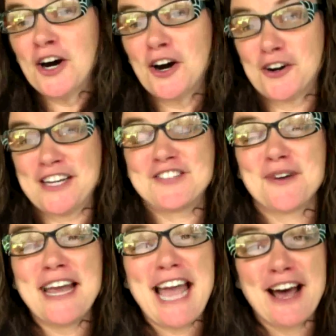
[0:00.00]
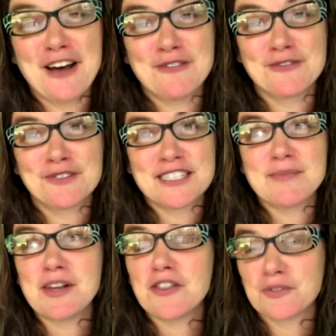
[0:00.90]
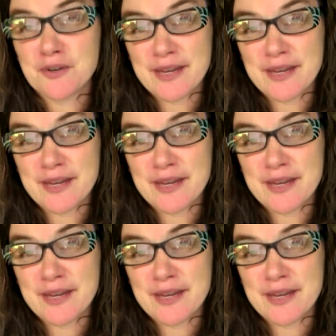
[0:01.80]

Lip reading: All right, so I have, it's been 3